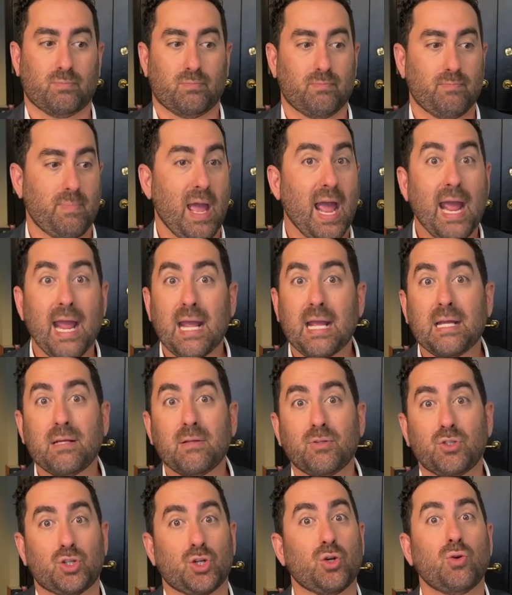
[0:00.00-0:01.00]

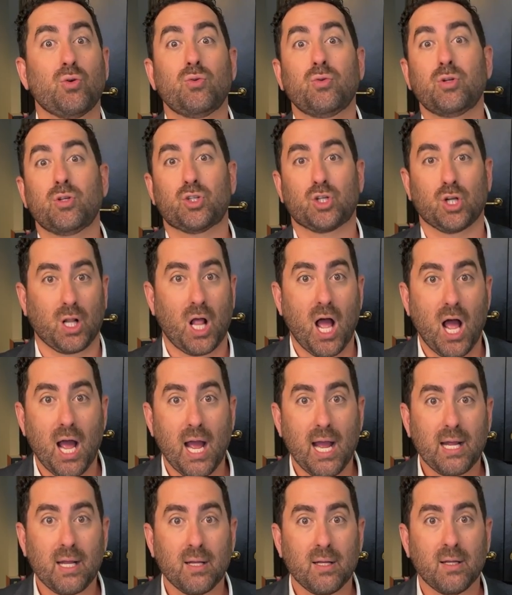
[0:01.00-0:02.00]
May, June,
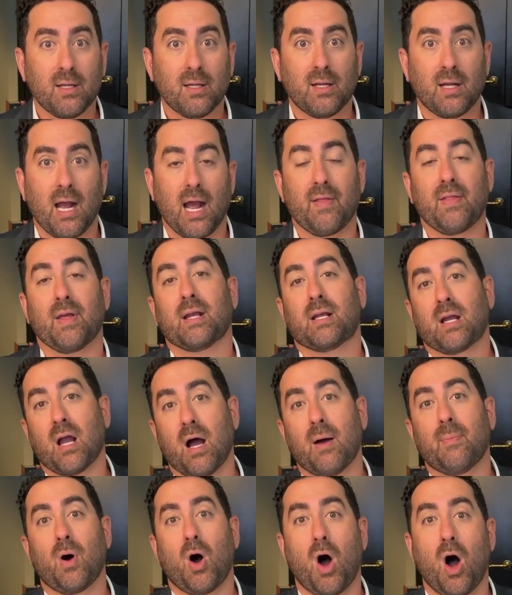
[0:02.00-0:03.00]
July, and then
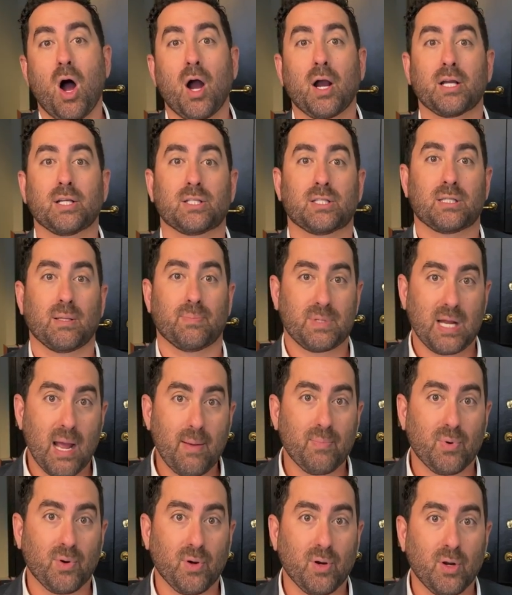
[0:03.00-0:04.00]
come August,
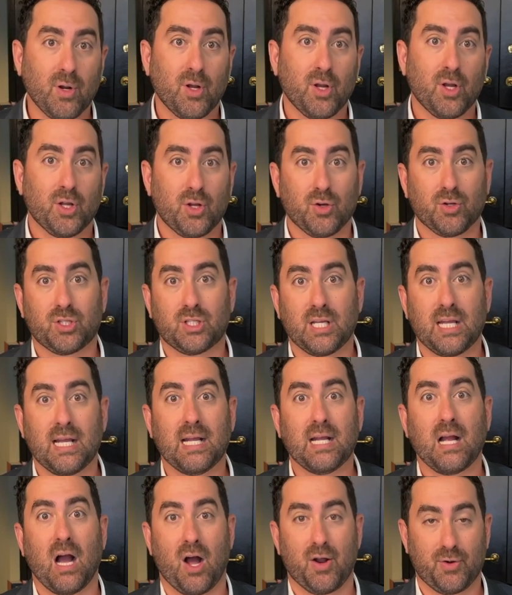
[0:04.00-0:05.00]
September, you're
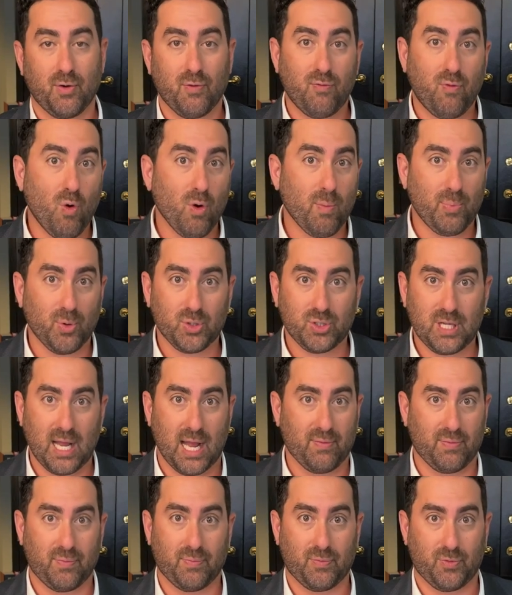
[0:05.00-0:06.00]
seeing under
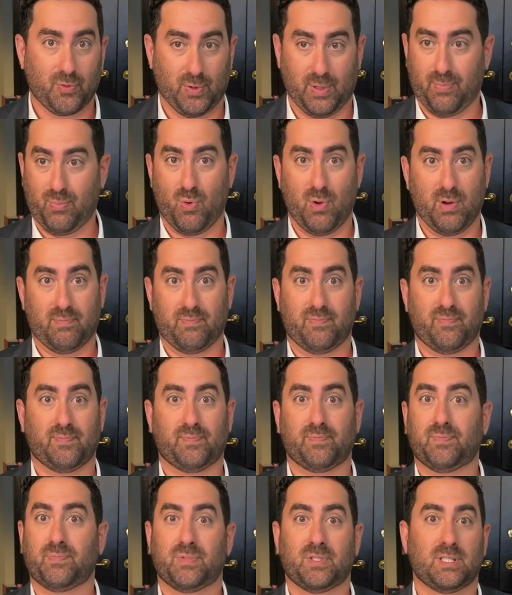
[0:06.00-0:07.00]
4%,
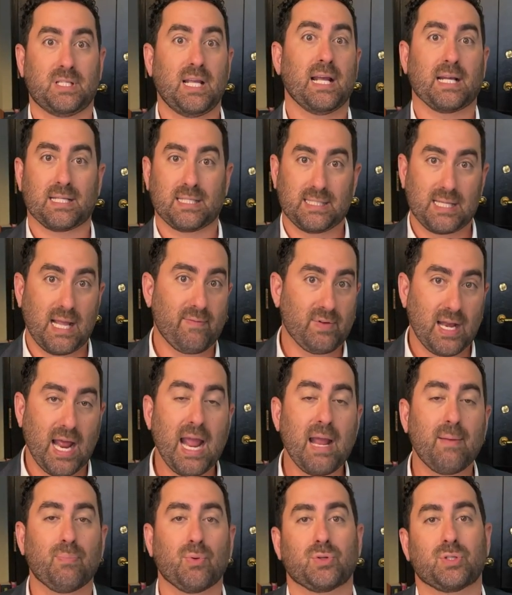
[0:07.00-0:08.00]
3.6, 7,
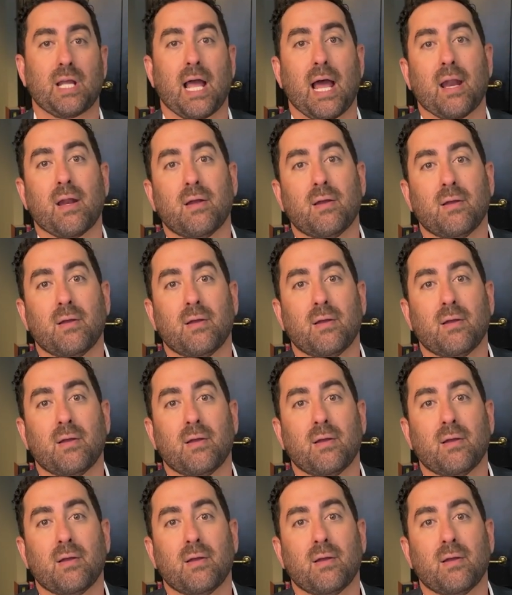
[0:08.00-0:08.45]
8%.